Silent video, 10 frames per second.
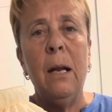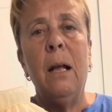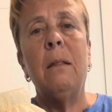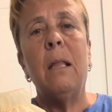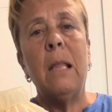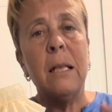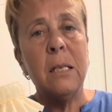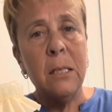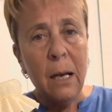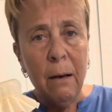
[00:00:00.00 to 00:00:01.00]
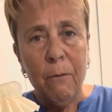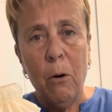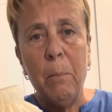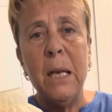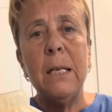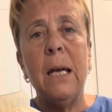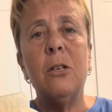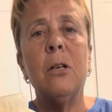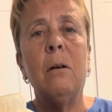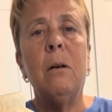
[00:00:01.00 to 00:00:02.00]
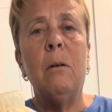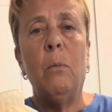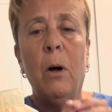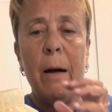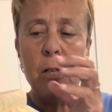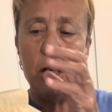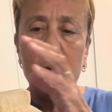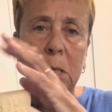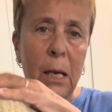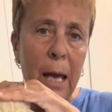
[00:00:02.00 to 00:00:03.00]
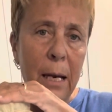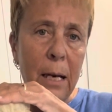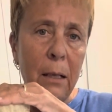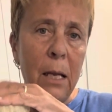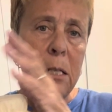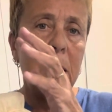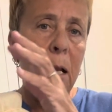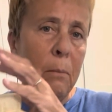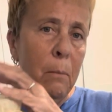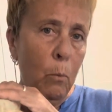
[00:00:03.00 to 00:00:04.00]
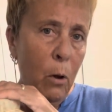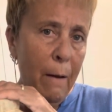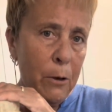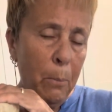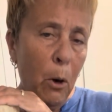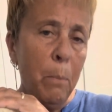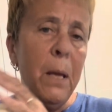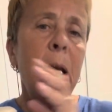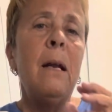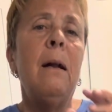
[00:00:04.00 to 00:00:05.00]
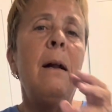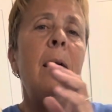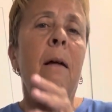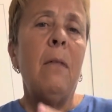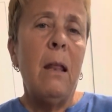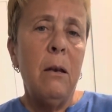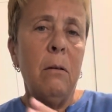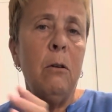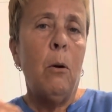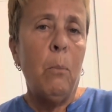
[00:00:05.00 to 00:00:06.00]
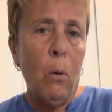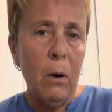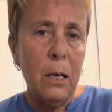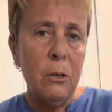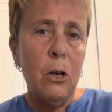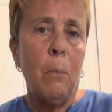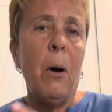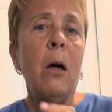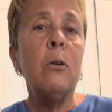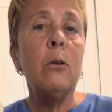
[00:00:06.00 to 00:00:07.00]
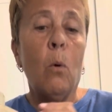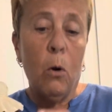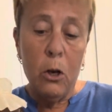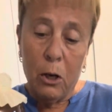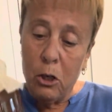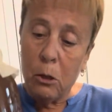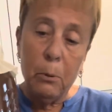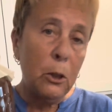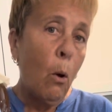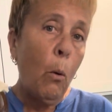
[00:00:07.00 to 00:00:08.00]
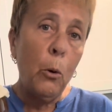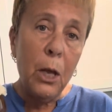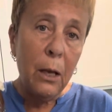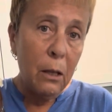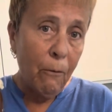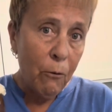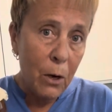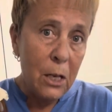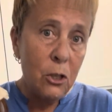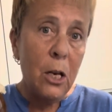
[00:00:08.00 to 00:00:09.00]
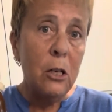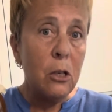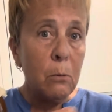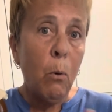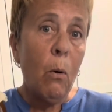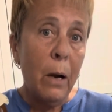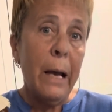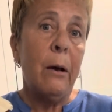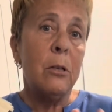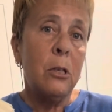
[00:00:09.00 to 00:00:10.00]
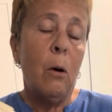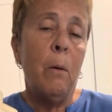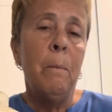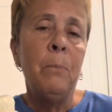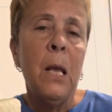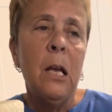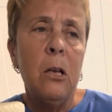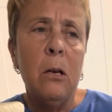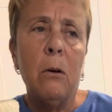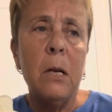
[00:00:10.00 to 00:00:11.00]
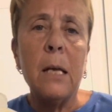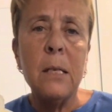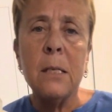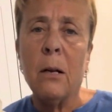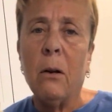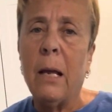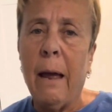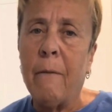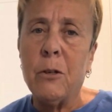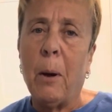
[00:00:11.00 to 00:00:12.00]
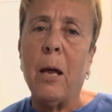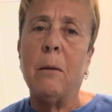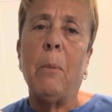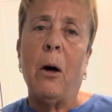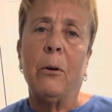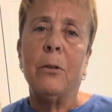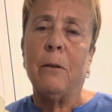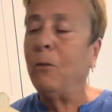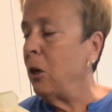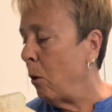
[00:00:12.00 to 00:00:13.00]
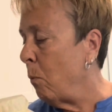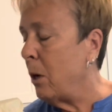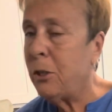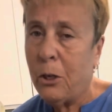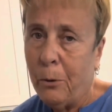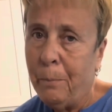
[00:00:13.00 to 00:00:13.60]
And then that second fermentation, we'll have to use the canning lids, and we'll have to burp it, and then you'll pour it into your bottles, or you can just put the whole thing in the fridge and just pour it out. So you don't necessarily have to buy the bottles if you don't want to.